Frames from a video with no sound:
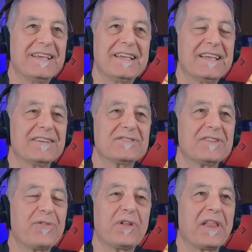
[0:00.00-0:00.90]
there's
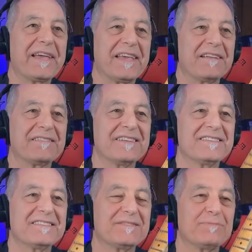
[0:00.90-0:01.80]
nothing like it.
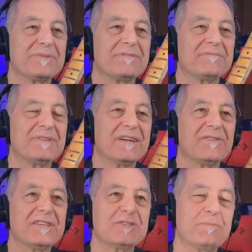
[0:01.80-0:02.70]
This is, you
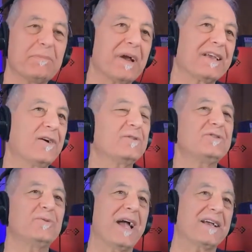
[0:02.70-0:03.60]
know, these have been my
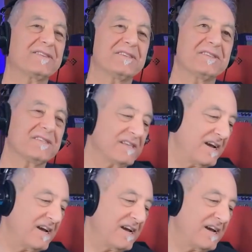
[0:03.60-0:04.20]
go-to axes